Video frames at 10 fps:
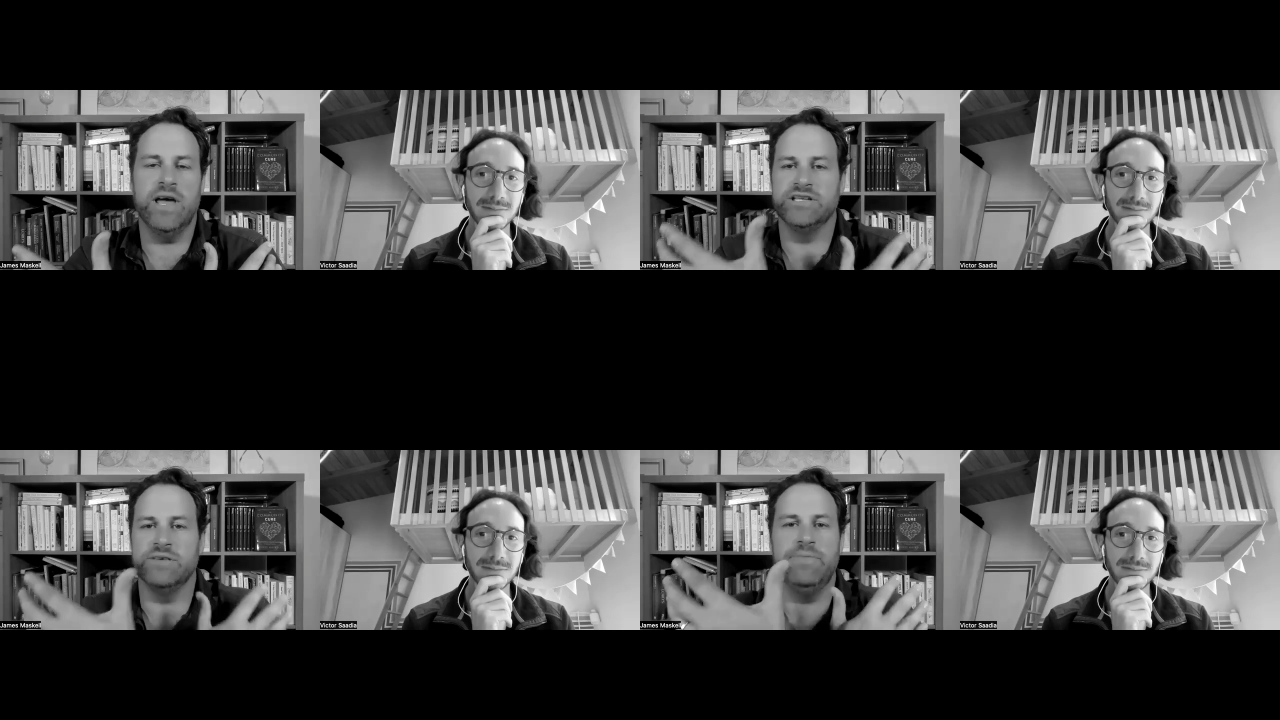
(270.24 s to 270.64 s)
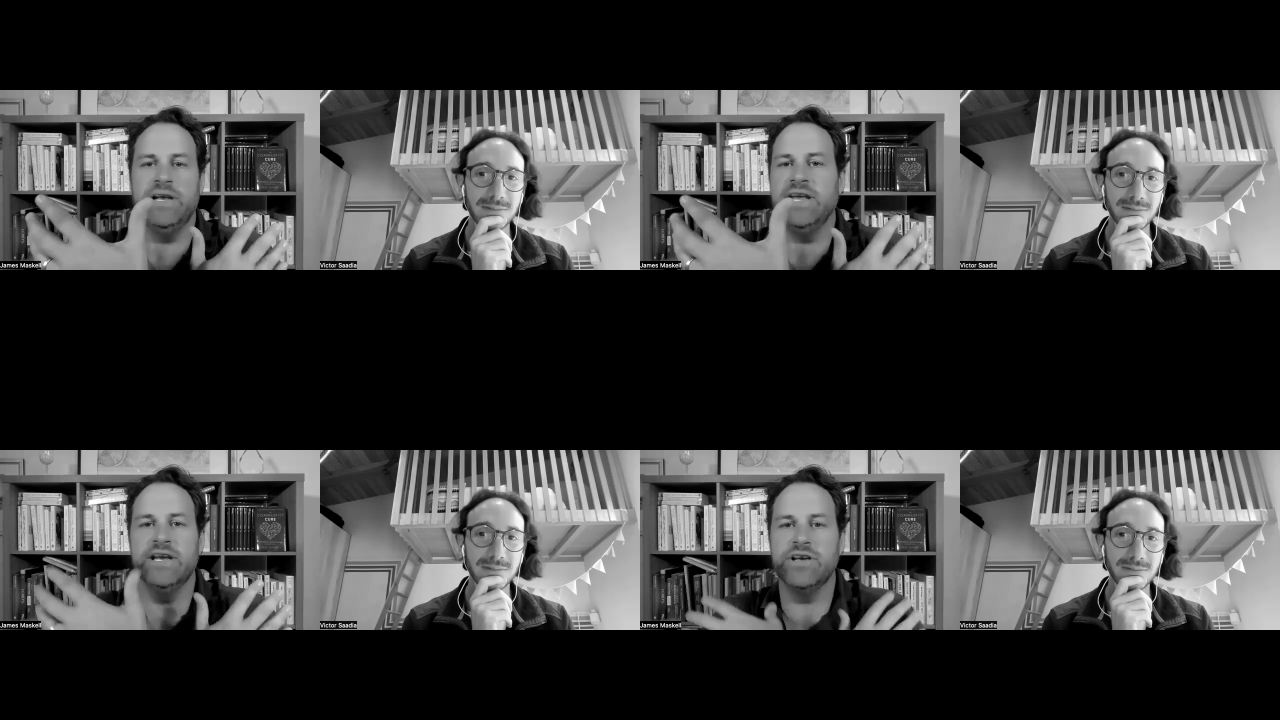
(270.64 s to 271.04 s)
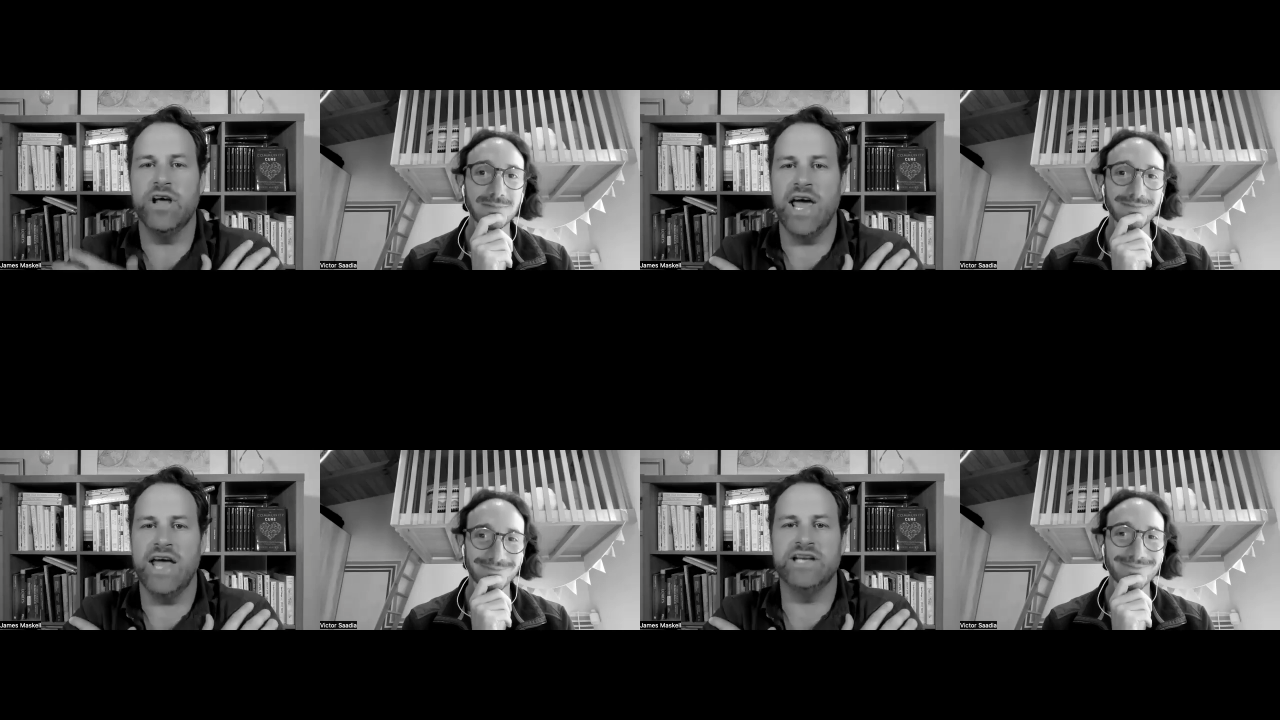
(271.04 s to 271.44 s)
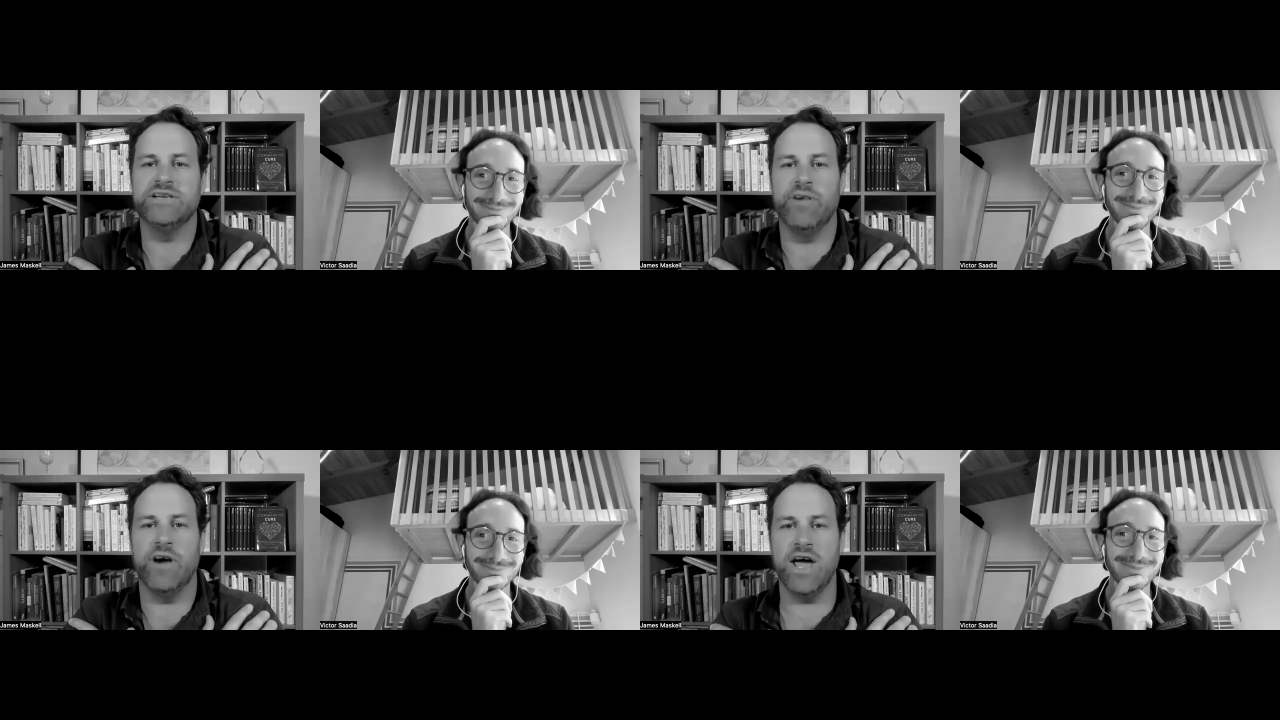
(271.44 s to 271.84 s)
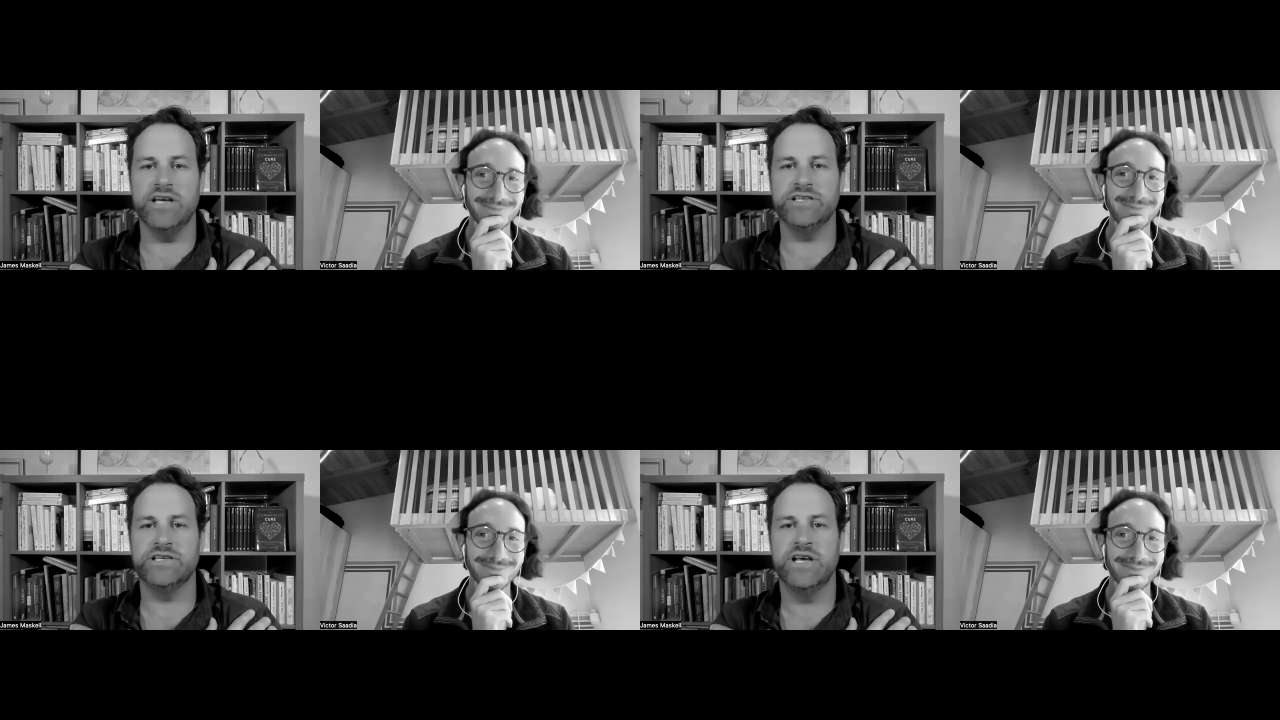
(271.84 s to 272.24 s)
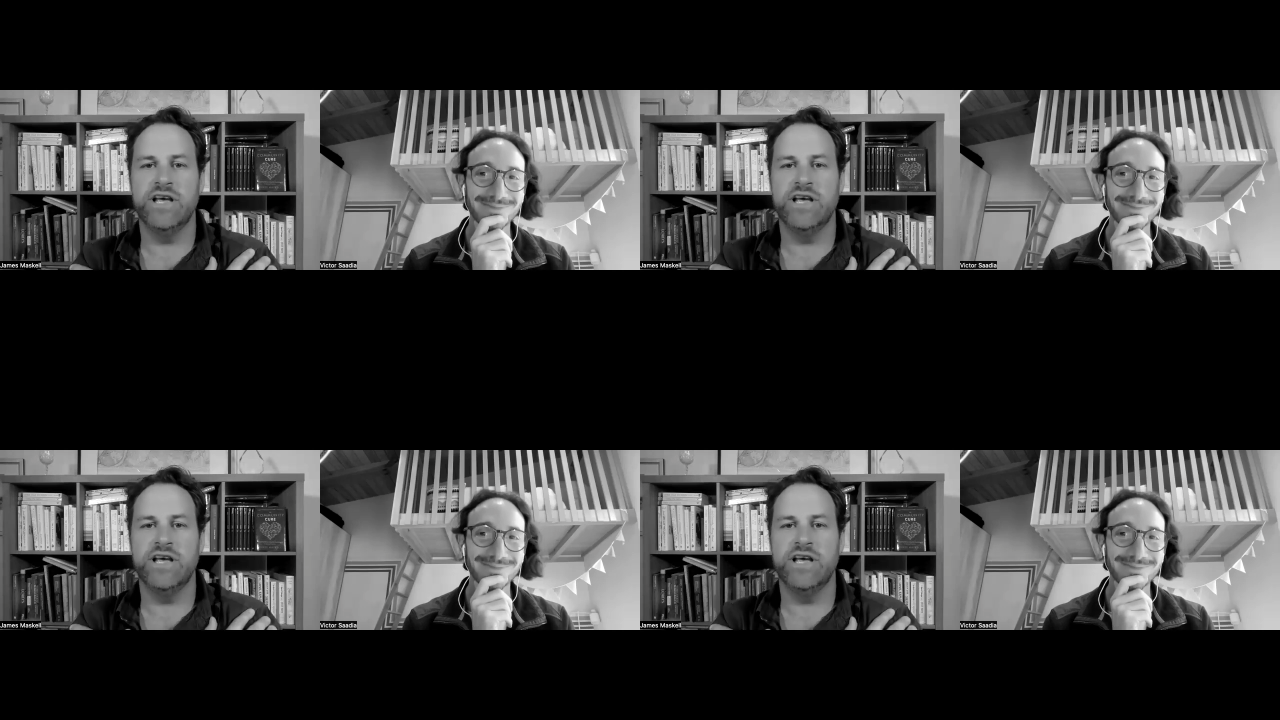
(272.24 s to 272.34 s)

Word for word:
Speaker 1: as a billion dollar enterprise